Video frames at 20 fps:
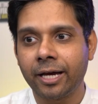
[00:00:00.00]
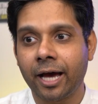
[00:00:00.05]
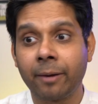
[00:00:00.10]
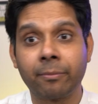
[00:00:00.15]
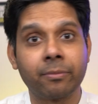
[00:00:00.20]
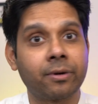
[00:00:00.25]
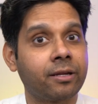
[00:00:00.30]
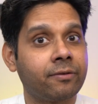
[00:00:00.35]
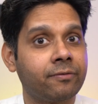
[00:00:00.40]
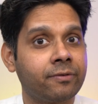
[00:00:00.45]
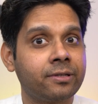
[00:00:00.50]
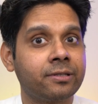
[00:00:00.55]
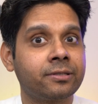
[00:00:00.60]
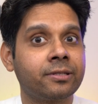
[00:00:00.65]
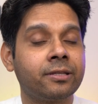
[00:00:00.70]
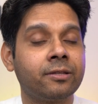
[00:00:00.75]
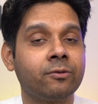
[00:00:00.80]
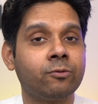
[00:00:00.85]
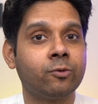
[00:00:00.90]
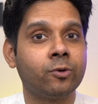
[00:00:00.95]
I'm
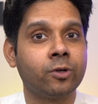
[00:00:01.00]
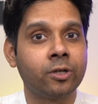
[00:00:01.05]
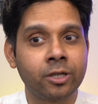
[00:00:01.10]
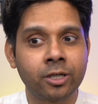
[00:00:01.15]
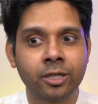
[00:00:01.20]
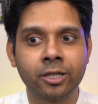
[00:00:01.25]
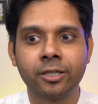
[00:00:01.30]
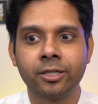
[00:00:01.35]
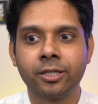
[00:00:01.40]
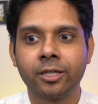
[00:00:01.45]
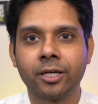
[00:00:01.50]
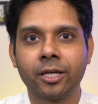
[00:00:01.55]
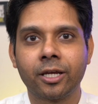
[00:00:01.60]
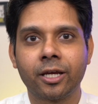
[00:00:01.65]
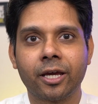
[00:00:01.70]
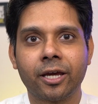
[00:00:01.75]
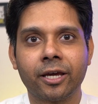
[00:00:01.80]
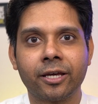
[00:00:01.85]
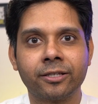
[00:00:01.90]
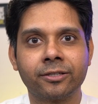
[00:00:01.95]
convinced that the world
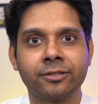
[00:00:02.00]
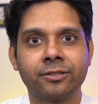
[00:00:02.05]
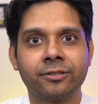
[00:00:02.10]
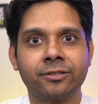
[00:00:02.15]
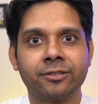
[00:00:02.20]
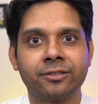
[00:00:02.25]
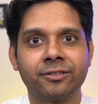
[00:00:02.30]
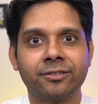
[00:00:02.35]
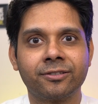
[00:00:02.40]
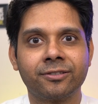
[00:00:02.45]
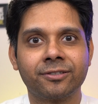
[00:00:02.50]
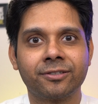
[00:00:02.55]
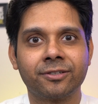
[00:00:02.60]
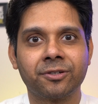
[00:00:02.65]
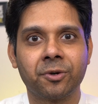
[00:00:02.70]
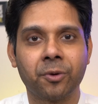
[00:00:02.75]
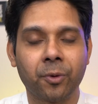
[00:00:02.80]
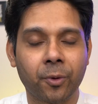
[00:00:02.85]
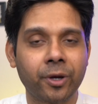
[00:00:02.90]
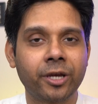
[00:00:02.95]
is
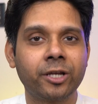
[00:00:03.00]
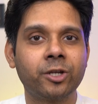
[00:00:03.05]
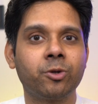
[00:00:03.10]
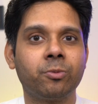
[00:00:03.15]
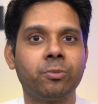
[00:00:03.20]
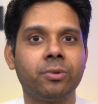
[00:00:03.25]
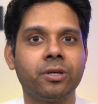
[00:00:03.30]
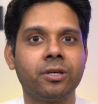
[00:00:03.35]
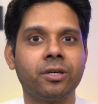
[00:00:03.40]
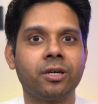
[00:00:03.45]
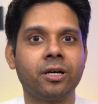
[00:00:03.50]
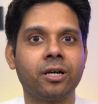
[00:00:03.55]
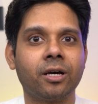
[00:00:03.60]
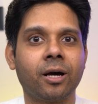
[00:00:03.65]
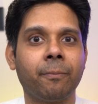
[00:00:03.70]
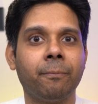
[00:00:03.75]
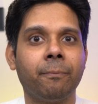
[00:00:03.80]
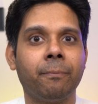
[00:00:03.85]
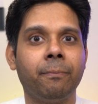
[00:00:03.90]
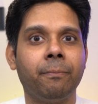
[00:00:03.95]
going to be
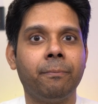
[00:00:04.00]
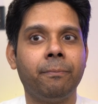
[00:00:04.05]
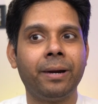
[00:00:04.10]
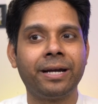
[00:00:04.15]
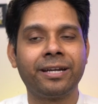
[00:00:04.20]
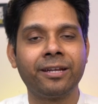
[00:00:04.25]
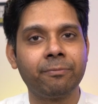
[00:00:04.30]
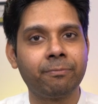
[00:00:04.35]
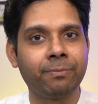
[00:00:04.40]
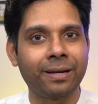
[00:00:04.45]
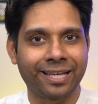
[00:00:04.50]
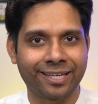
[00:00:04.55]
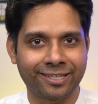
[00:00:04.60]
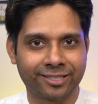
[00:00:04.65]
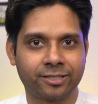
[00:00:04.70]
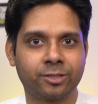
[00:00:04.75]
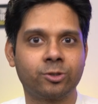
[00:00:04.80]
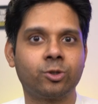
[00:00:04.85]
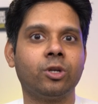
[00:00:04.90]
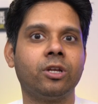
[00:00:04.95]
a better
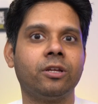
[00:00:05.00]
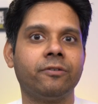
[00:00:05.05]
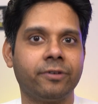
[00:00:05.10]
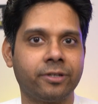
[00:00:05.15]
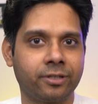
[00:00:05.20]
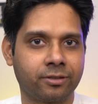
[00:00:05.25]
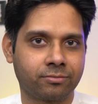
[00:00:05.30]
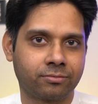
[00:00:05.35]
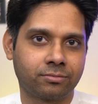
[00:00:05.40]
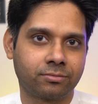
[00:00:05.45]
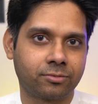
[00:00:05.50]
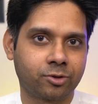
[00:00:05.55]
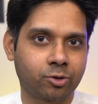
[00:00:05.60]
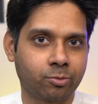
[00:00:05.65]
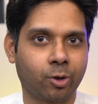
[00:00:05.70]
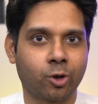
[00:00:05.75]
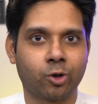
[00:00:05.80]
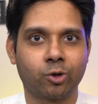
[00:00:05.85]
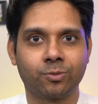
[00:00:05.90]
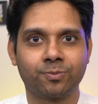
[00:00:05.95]
place to live in
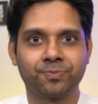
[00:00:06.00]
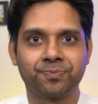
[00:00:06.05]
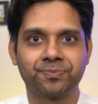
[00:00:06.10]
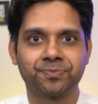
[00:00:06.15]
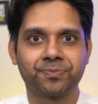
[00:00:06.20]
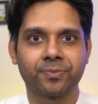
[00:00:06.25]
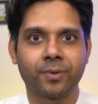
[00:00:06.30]
tomorrow.